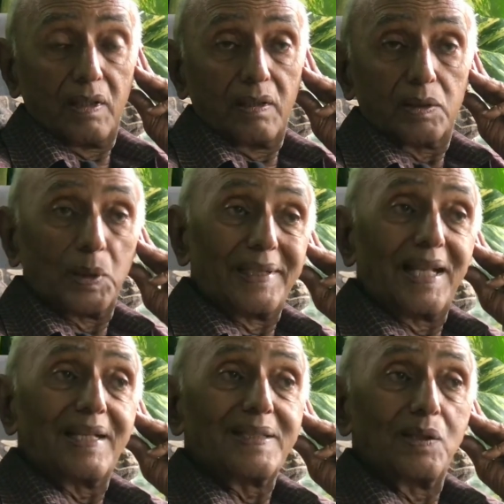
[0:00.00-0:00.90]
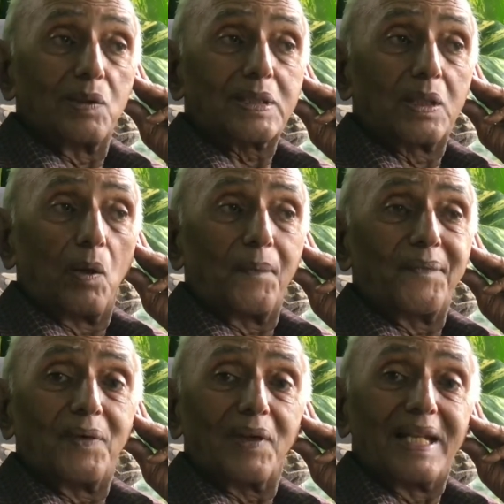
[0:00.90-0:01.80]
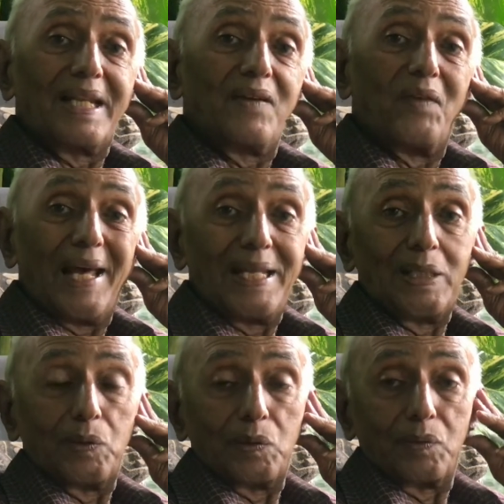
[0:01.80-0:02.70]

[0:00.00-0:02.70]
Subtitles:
So there is no scope for any value